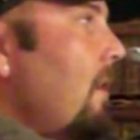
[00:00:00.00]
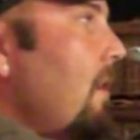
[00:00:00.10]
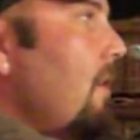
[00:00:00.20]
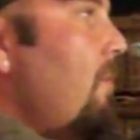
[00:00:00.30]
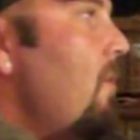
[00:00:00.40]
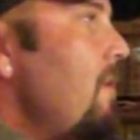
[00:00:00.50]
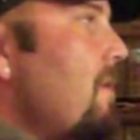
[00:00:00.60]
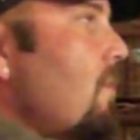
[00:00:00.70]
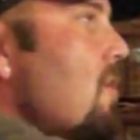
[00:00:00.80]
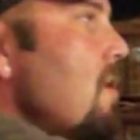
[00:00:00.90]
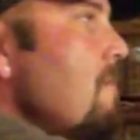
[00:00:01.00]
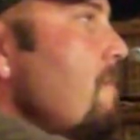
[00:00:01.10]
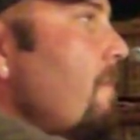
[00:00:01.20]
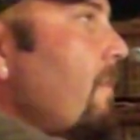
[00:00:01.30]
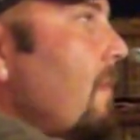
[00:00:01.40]
The bowl is warm,
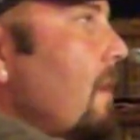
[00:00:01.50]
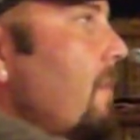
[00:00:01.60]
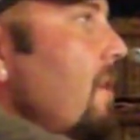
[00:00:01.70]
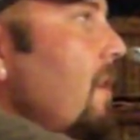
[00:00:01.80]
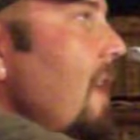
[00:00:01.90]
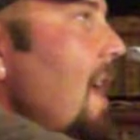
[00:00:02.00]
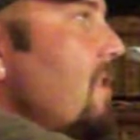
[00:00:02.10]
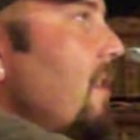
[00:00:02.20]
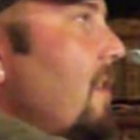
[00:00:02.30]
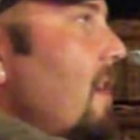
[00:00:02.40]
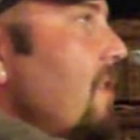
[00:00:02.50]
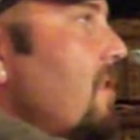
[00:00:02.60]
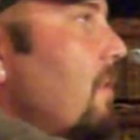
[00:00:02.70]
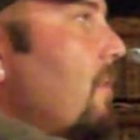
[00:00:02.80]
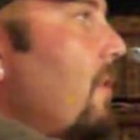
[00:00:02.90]
but you can actually touch
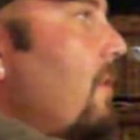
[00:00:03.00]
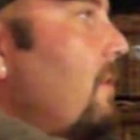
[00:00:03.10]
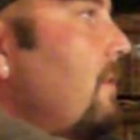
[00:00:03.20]
the bowl.